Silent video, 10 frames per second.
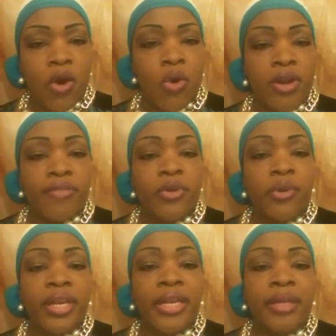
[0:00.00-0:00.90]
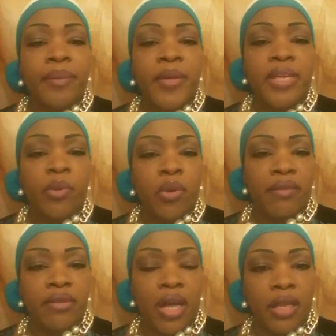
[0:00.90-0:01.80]
or if you're any people
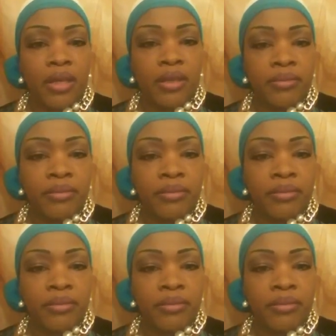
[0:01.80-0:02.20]
of color,